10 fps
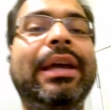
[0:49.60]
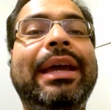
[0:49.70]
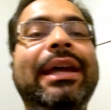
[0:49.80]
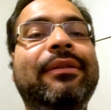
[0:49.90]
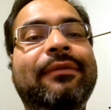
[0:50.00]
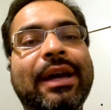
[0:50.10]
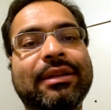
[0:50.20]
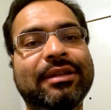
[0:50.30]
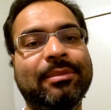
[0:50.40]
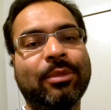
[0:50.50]
and while
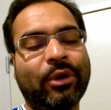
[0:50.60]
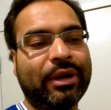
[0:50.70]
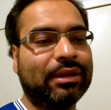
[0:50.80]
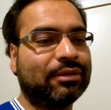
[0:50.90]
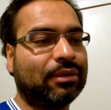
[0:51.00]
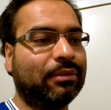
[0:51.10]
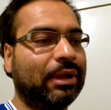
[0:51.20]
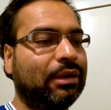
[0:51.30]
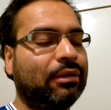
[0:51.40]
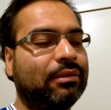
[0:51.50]
they boil, so we
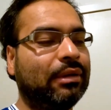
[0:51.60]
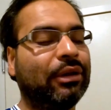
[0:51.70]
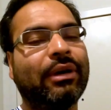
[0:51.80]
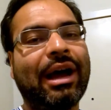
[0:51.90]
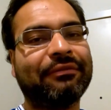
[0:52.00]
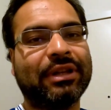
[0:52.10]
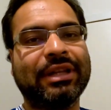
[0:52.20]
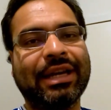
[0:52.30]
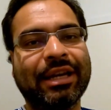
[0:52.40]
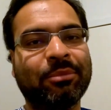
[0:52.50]
could, after
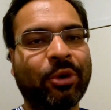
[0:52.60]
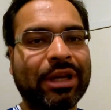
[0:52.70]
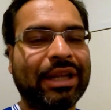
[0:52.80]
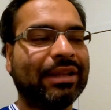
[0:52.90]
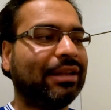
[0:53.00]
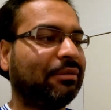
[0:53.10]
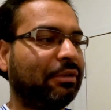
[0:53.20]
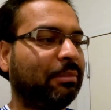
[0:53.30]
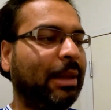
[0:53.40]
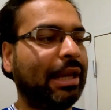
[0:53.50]
they're done boiling, they
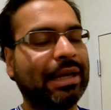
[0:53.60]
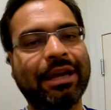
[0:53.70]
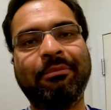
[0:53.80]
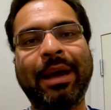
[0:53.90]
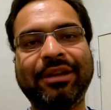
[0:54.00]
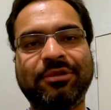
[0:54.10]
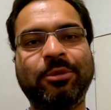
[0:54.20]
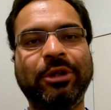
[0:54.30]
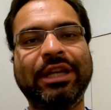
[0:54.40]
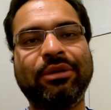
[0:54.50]
will make like mashed
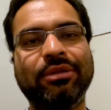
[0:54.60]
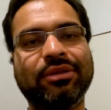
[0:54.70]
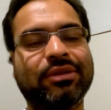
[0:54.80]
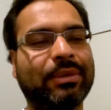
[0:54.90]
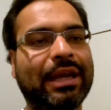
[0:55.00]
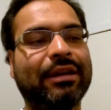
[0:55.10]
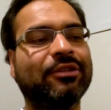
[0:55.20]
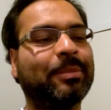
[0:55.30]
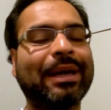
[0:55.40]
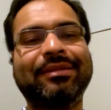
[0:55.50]
potatoes and
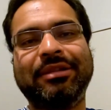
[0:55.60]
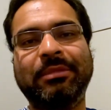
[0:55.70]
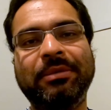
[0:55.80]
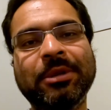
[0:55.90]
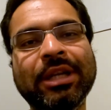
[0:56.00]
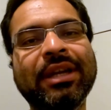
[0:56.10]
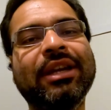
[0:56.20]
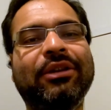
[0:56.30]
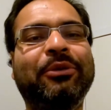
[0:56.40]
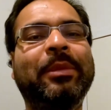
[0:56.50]
spice them up
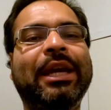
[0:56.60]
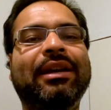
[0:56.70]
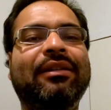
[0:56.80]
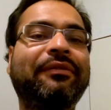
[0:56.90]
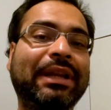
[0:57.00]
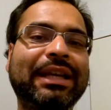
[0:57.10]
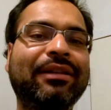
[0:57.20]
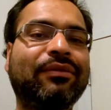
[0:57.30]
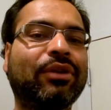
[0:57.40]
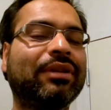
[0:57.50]
to make a filling
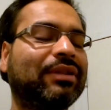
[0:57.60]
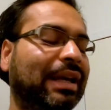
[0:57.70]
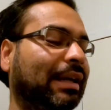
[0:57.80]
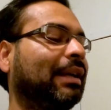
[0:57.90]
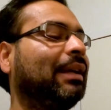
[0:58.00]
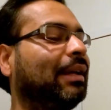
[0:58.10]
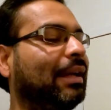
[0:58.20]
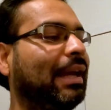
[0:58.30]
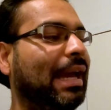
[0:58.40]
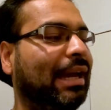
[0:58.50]
for the snack.
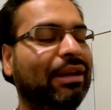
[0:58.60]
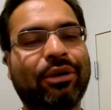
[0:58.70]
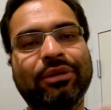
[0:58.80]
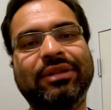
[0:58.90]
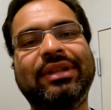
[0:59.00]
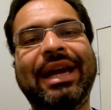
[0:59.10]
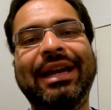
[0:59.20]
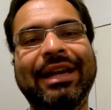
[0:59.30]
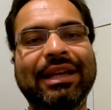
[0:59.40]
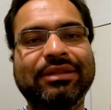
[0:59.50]
And on the
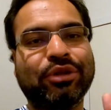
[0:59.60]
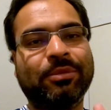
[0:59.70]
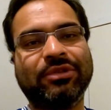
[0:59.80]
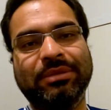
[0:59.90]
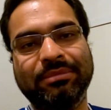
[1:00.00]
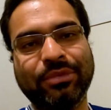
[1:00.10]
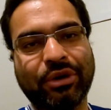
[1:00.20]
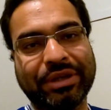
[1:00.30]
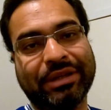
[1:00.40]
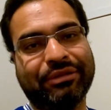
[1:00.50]
side, I'll chop some
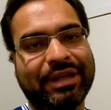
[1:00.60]
onion